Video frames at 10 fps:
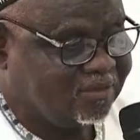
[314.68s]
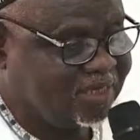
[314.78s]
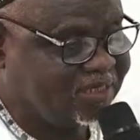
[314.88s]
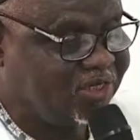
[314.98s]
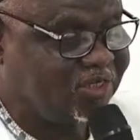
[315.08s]

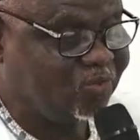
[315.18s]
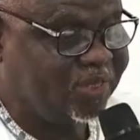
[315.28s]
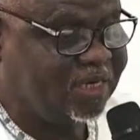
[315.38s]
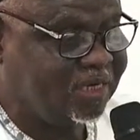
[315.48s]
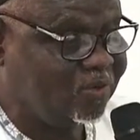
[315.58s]
countries
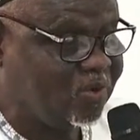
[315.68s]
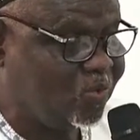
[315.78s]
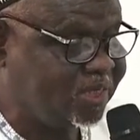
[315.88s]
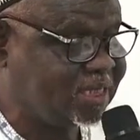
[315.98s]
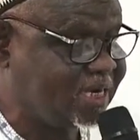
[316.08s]
within the
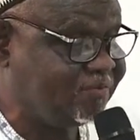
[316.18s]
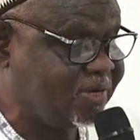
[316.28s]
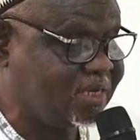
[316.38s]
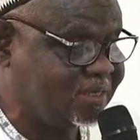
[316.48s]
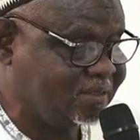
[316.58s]
West
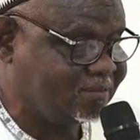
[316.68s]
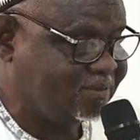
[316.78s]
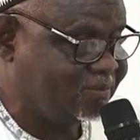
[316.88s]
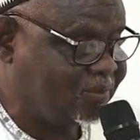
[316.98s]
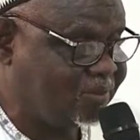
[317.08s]
Africa.
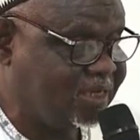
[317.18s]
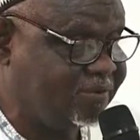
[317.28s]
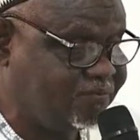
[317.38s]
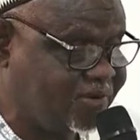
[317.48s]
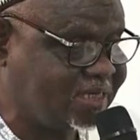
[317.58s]

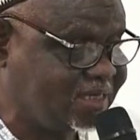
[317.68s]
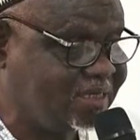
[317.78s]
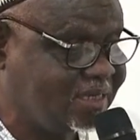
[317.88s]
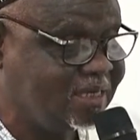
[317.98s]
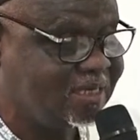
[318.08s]
In fact,
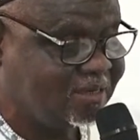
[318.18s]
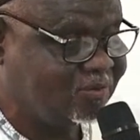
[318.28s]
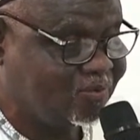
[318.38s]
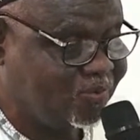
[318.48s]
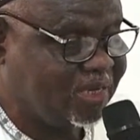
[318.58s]

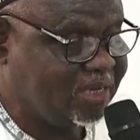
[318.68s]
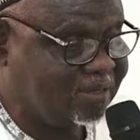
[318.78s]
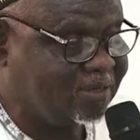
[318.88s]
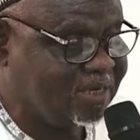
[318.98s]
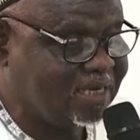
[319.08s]
we
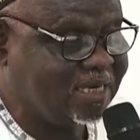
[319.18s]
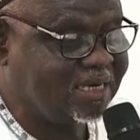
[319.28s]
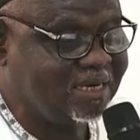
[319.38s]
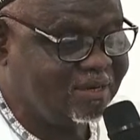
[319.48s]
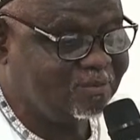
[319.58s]

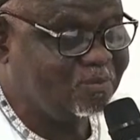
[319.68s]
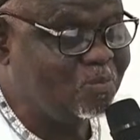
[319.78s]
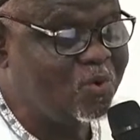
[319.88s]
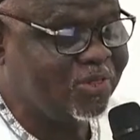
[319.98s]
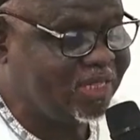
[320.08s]
are
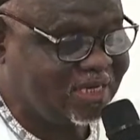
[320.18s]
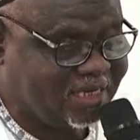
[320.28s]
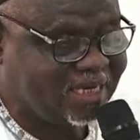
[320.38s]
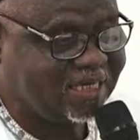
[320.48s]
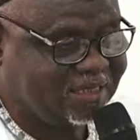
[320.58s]
more
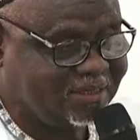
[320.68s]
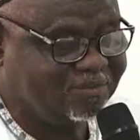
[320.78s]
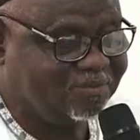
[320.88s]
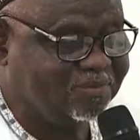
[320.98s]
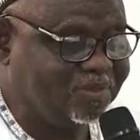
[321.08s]
than that
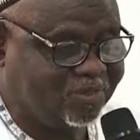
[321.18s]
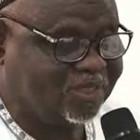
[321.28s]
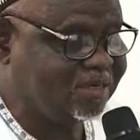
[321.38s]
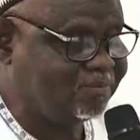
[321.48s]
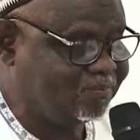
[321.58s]

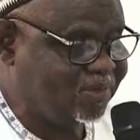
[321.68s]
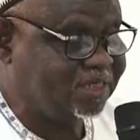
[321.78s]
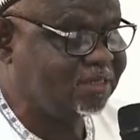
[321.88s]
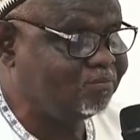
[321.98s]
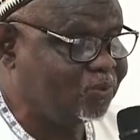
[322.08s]
because their
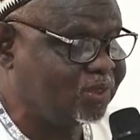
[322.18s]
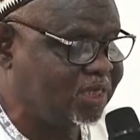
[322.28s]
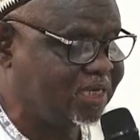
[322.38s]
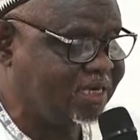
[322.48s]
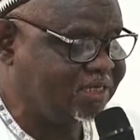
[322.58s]
population put
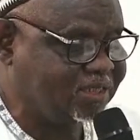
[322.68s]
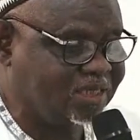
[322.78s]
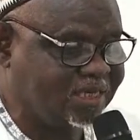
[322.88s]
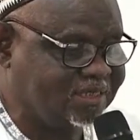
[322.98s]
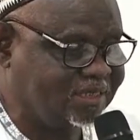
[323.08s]
together
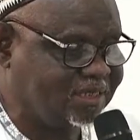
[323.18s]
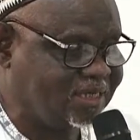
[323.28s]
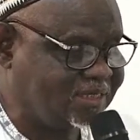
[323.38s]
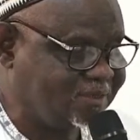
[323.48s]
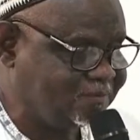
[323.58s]
is less than
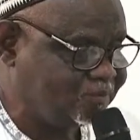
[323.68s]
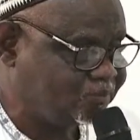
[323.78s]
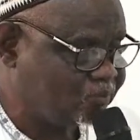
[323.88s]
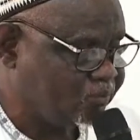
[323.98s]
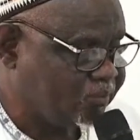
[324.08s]
that.
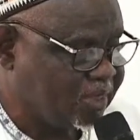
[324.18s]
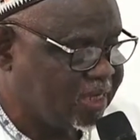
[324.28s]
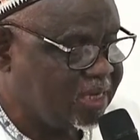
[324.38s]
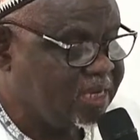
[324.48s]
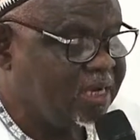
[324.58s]

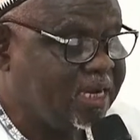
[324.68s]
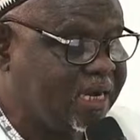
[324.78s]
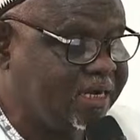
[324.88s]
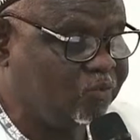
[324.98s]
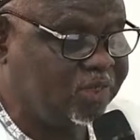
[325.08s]

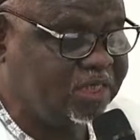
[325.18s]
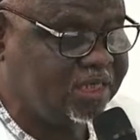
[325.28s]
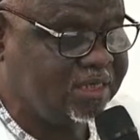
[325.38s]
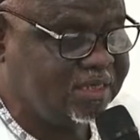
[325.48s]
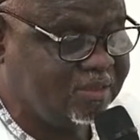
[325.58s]
And with
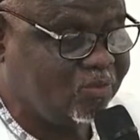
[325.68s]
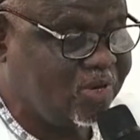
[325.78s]
the